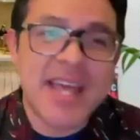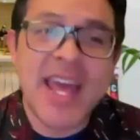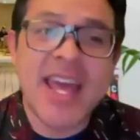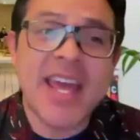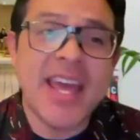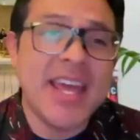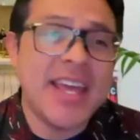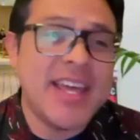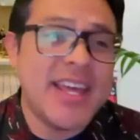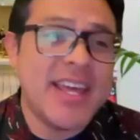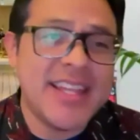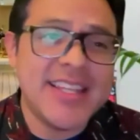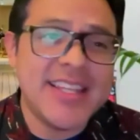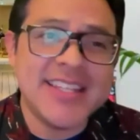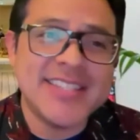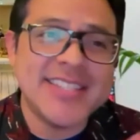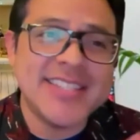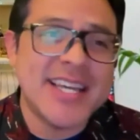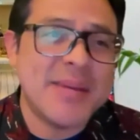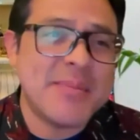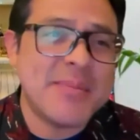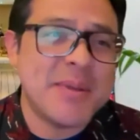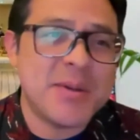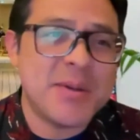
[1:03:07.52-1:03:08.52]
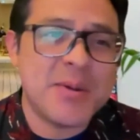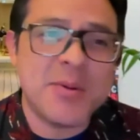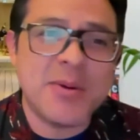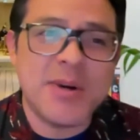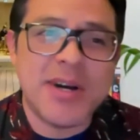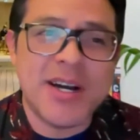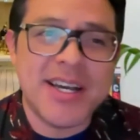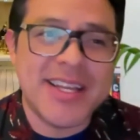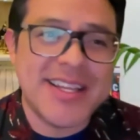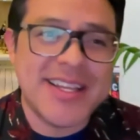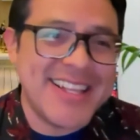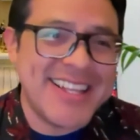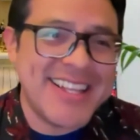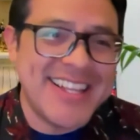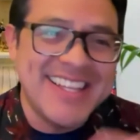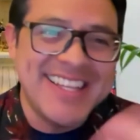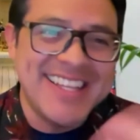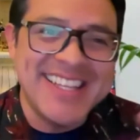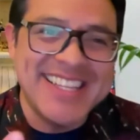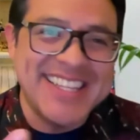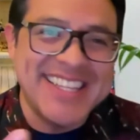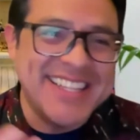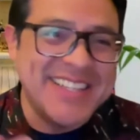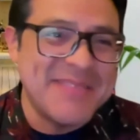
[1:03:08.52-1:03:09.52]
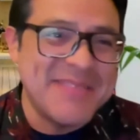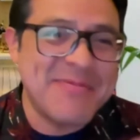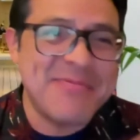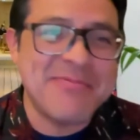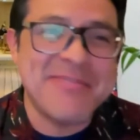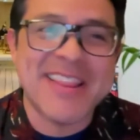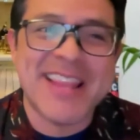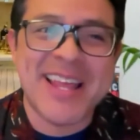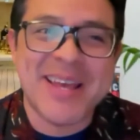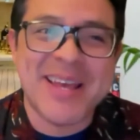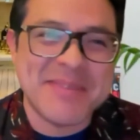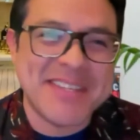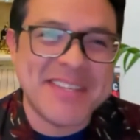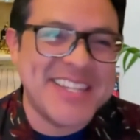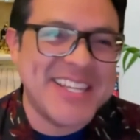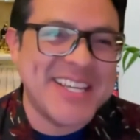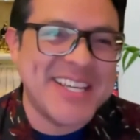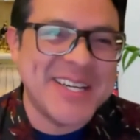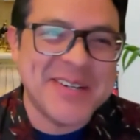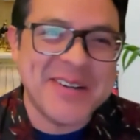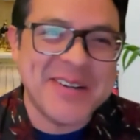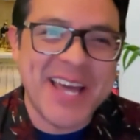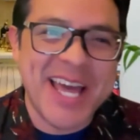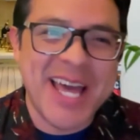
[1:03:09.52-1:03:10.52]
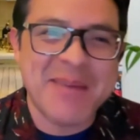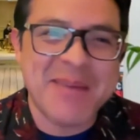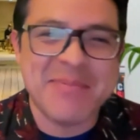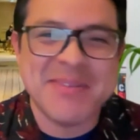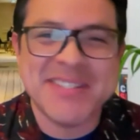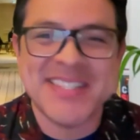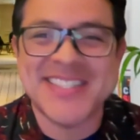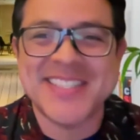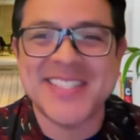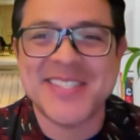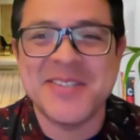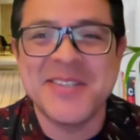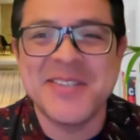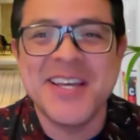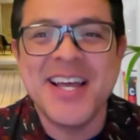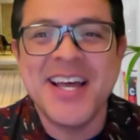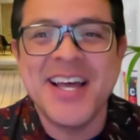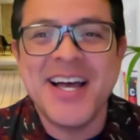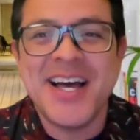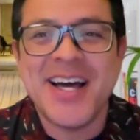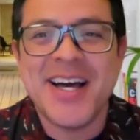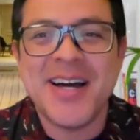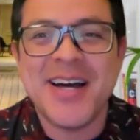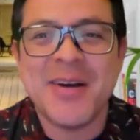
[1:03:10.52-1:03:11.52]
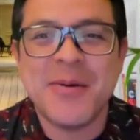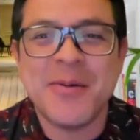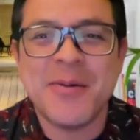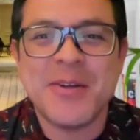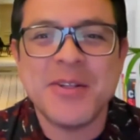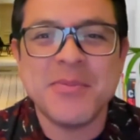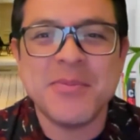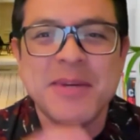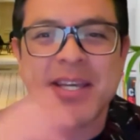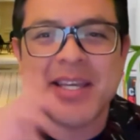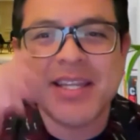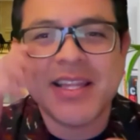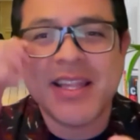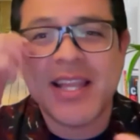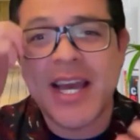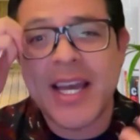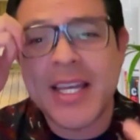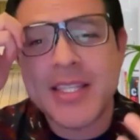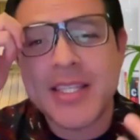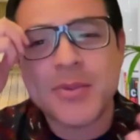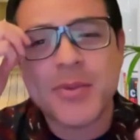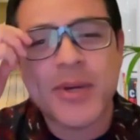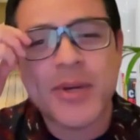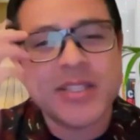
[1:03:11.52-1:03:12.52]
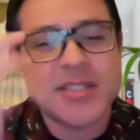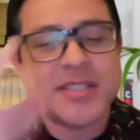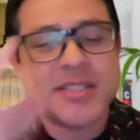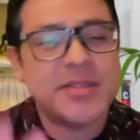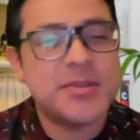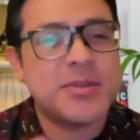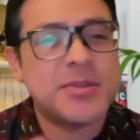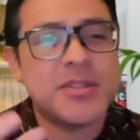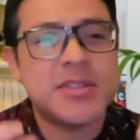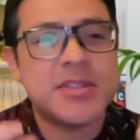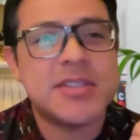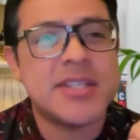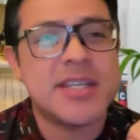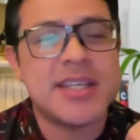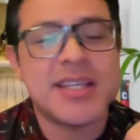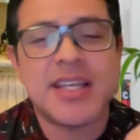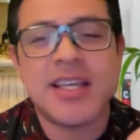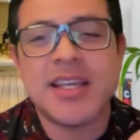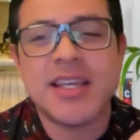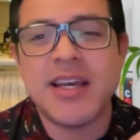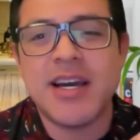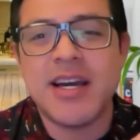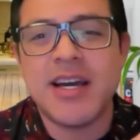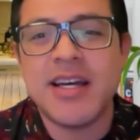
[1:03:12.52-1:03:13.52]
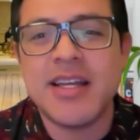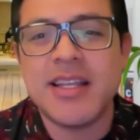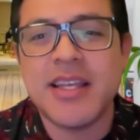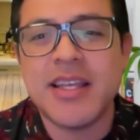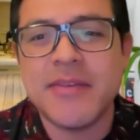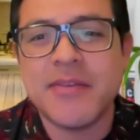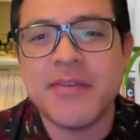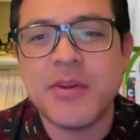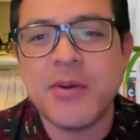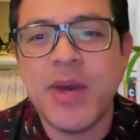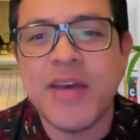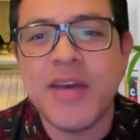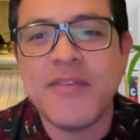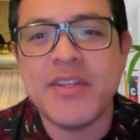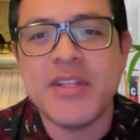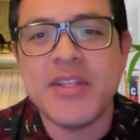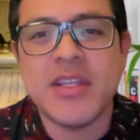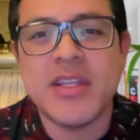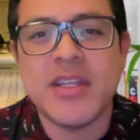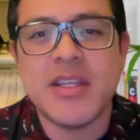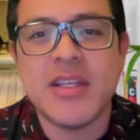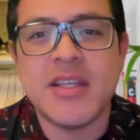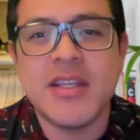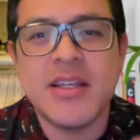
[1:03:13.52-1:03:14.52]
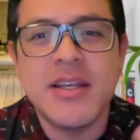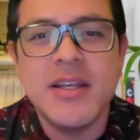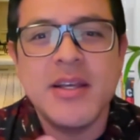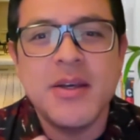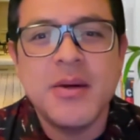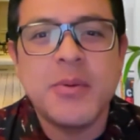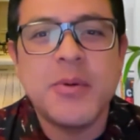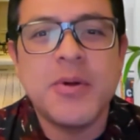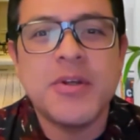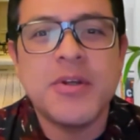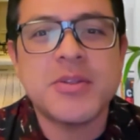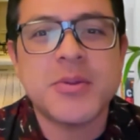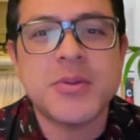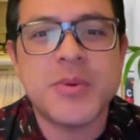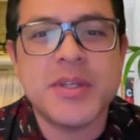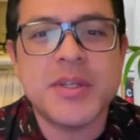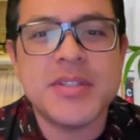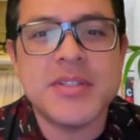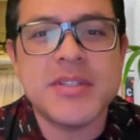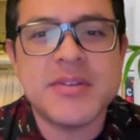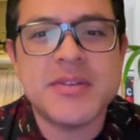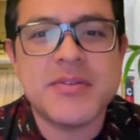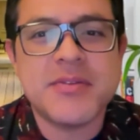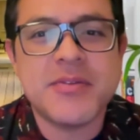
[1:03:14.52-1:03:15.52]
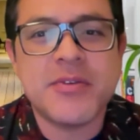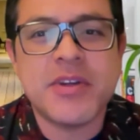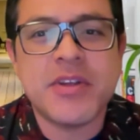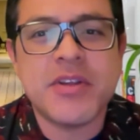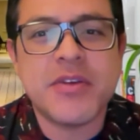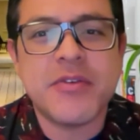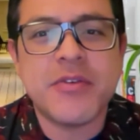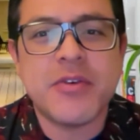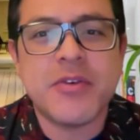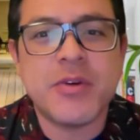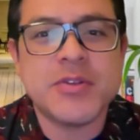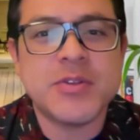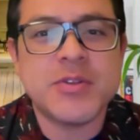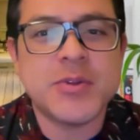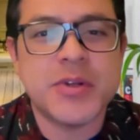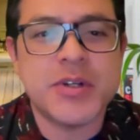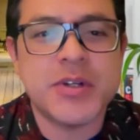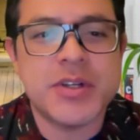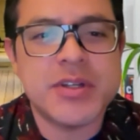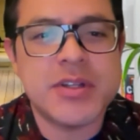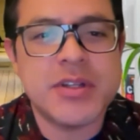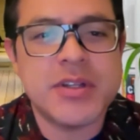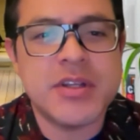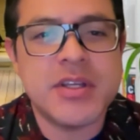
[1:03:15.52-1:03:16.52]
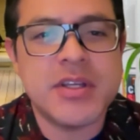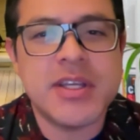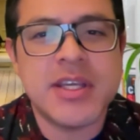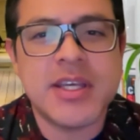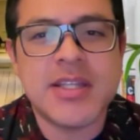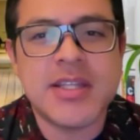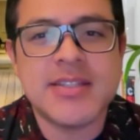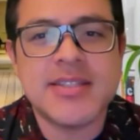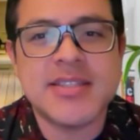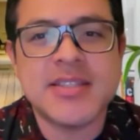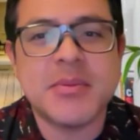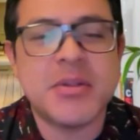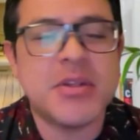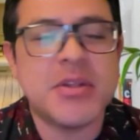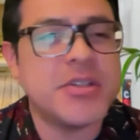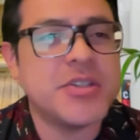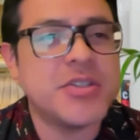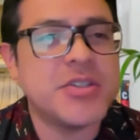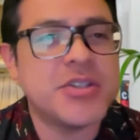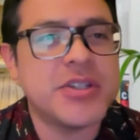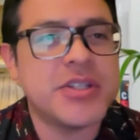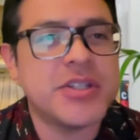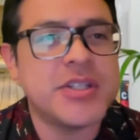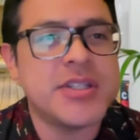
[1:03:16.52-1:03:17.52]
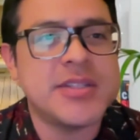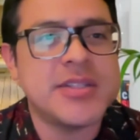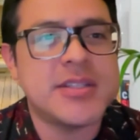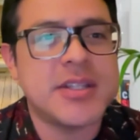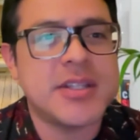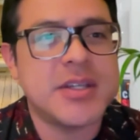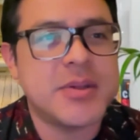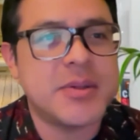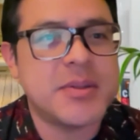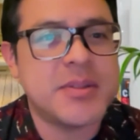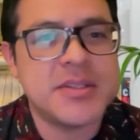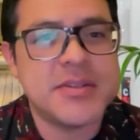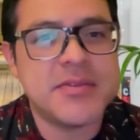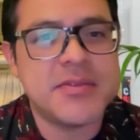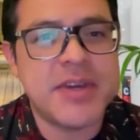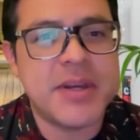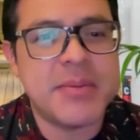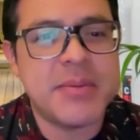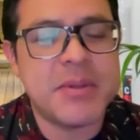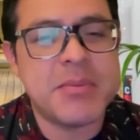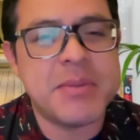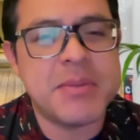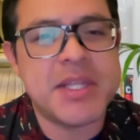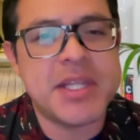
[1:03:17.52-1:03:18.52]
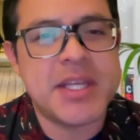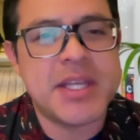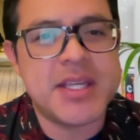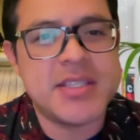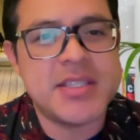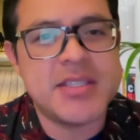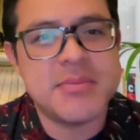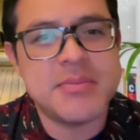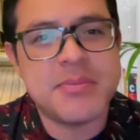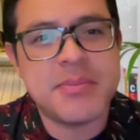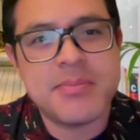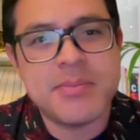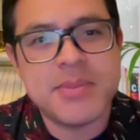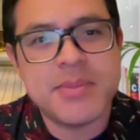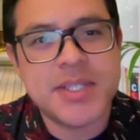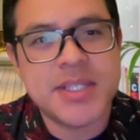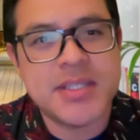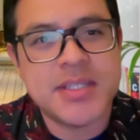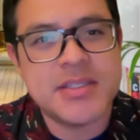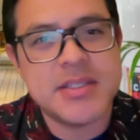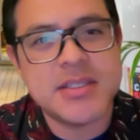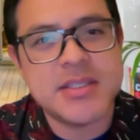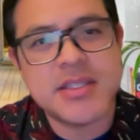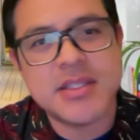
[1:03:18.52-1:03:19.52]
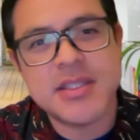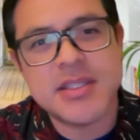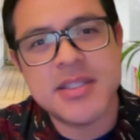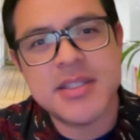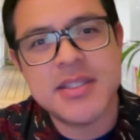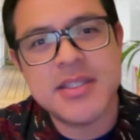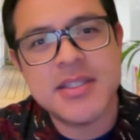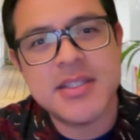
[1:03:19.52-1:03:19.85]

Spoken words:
Hey, anytime you want, let me know. Happy to. One of my last questions was just like, if you have any words of wisdom for other folks who are looking at a similar journey to go into family mediation potentially.